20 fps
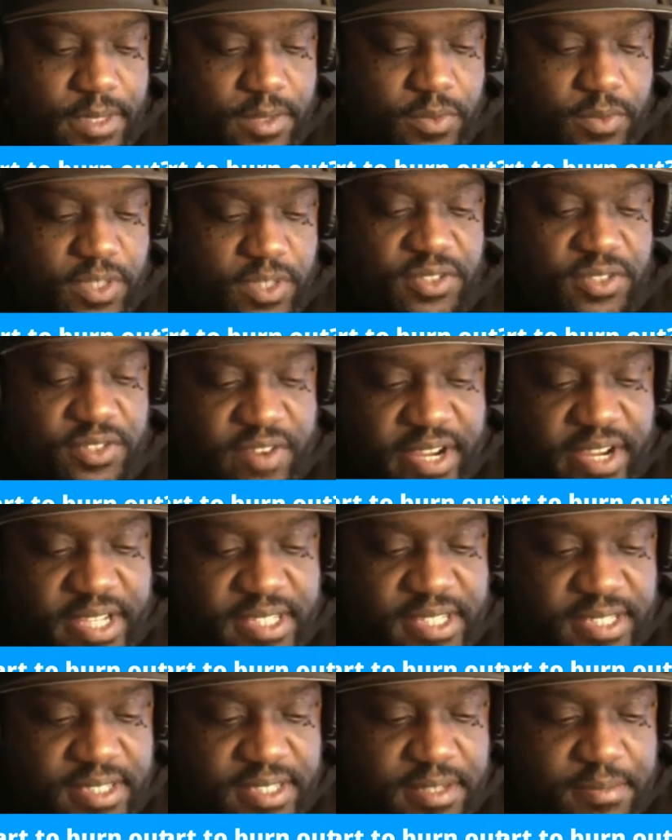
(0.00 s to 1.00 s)
Which is
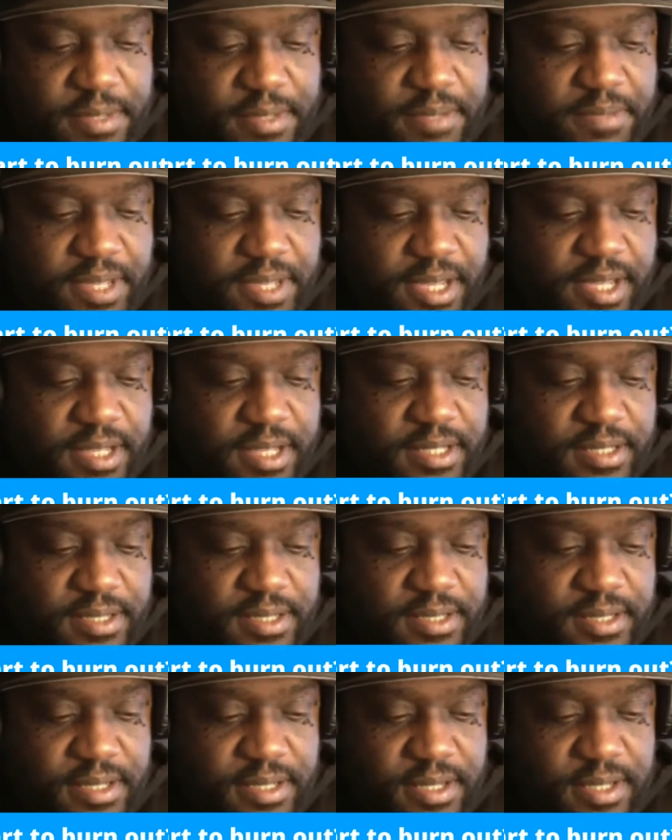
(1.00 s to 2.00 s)
crazy to me because